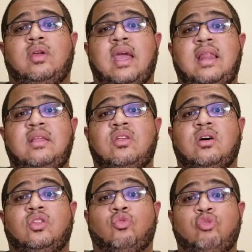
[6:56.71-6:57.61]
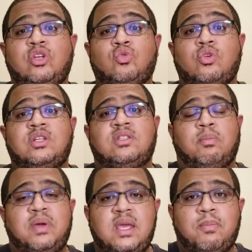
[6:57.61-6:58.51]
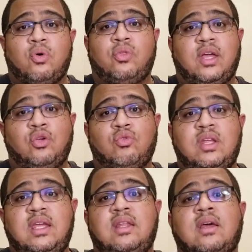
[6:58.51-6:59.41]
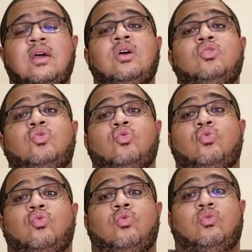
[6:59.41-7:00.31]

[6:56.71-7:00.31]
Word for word: getting the resources, the people that you need to